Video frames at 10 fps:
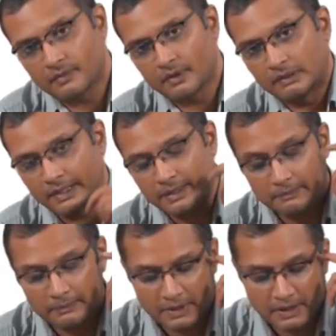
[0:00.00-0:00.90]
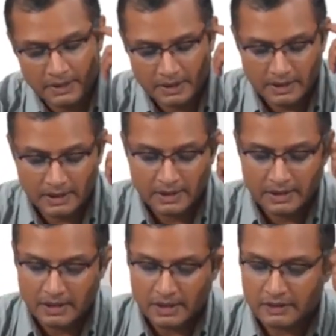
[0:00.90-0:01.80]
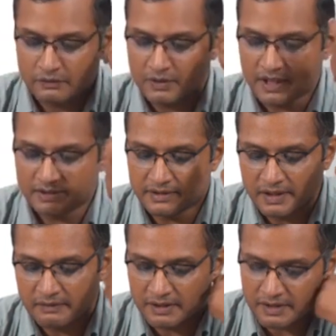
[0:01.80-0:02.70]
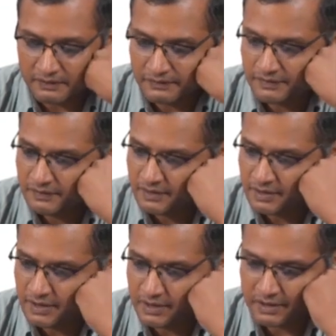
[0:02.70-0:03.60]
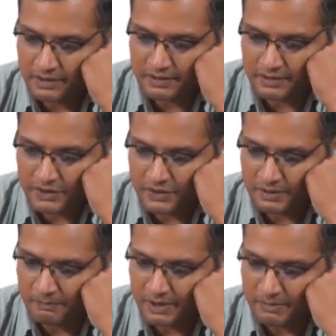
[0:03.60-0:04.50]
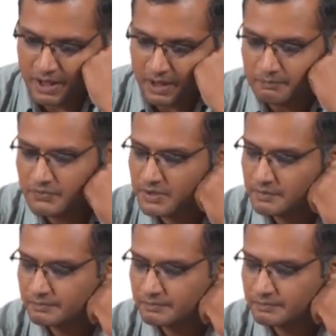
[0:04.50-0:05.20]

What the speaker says: okay. And if you take the derivative, this simply becomes,